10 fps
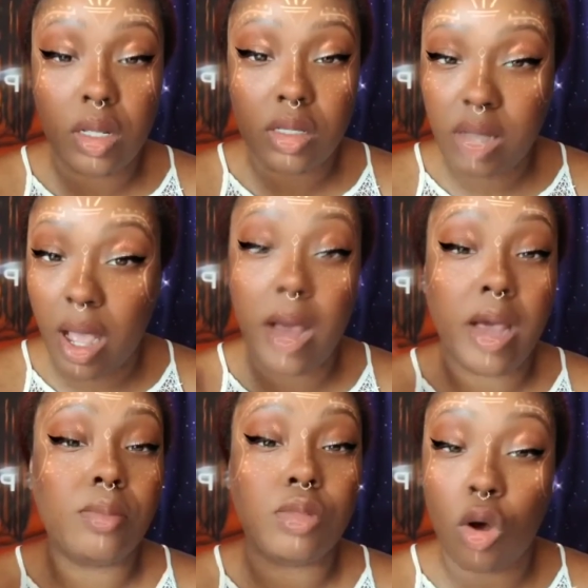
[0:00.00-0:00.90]

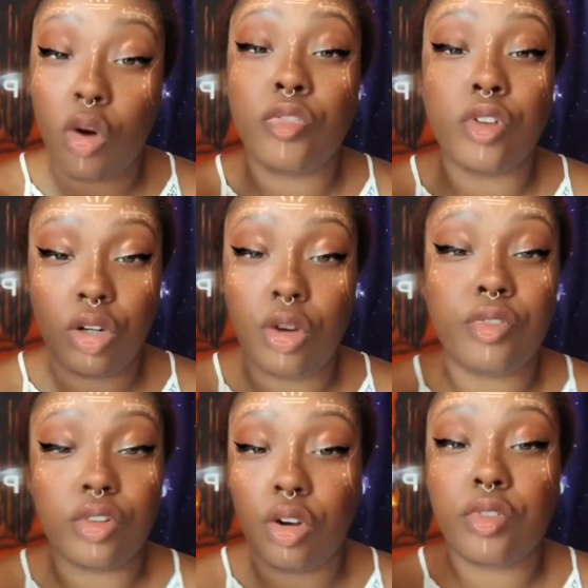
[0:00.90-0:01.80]
times over and
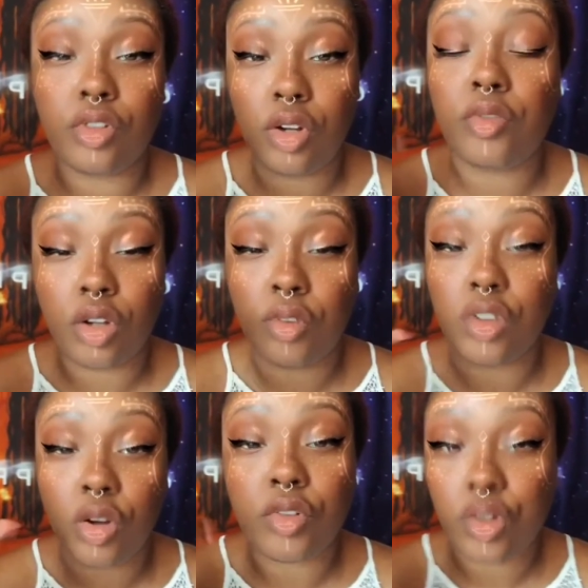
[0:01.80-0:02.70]
over and over and over and over
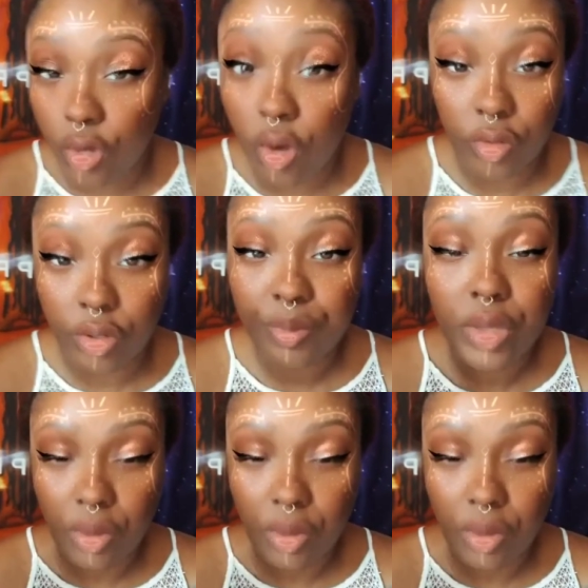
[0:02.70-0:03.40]
and over and over.